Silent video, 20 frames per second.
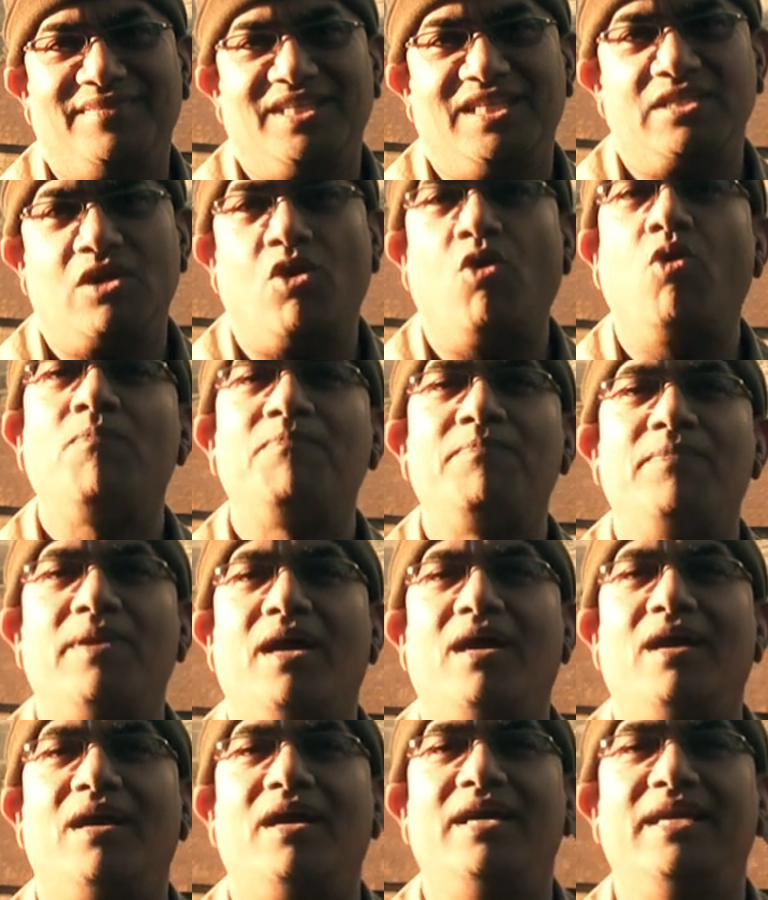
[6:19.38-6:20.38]
So I hope
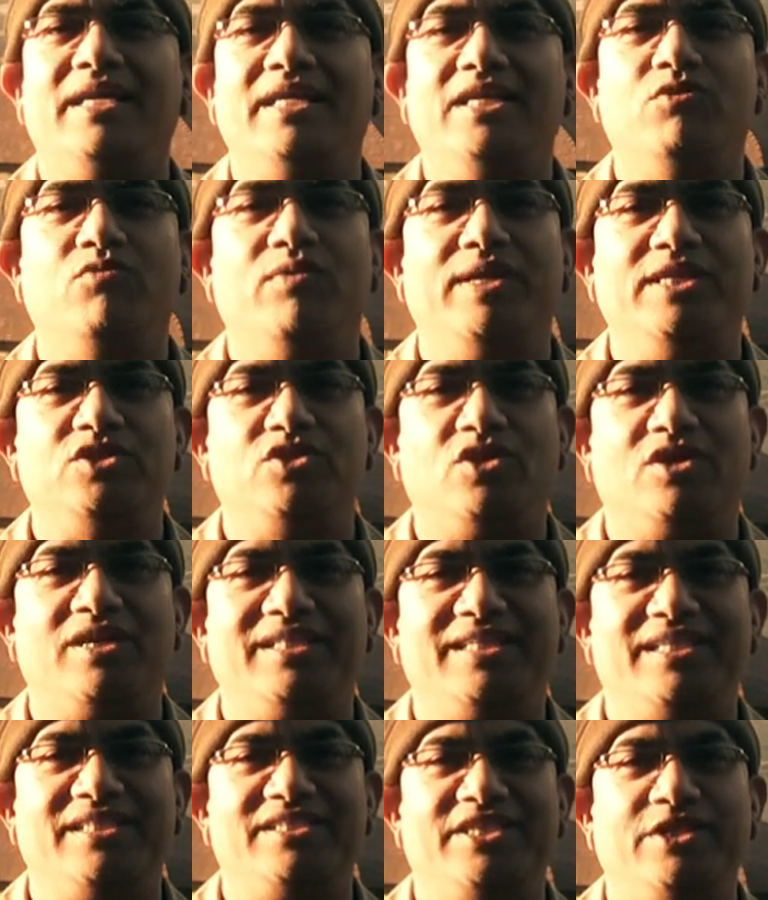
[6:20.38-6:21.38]
uh, you enjoy
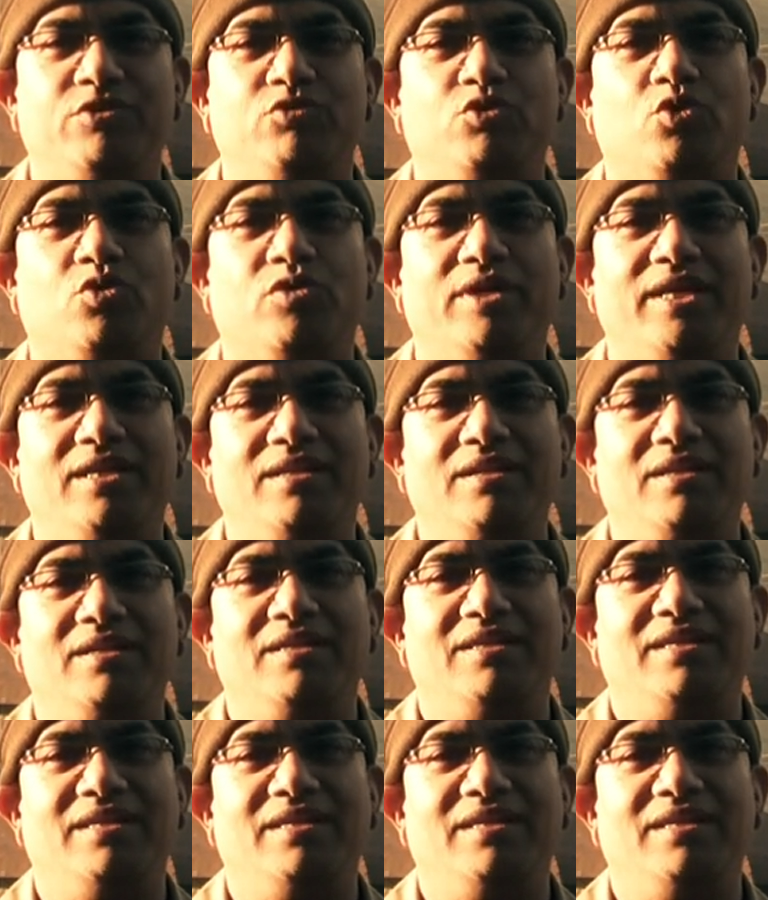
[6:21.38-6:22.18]
this tutorial